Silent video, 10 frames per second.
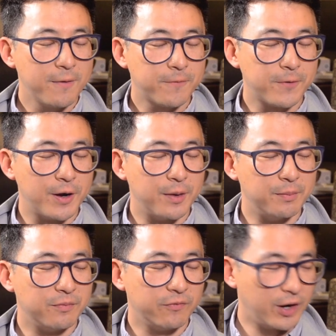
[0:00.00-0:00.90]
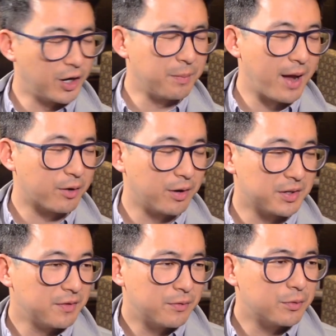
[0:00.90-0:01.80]
from varying backgrounds
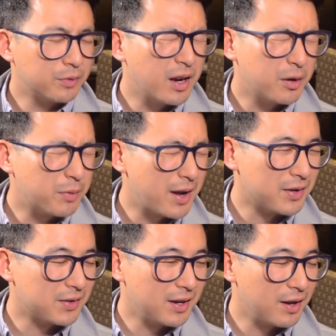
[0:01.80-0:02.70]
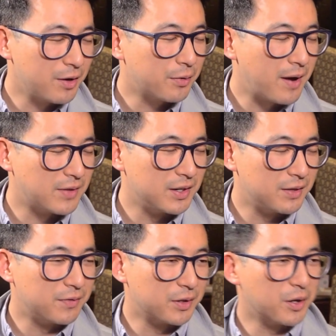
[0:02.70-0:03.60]
have arrived at
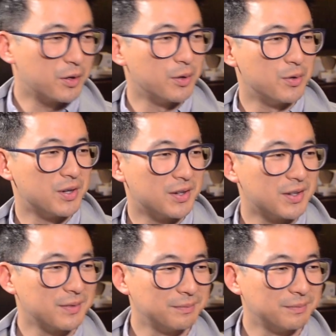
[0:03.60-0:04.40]
different conclusions.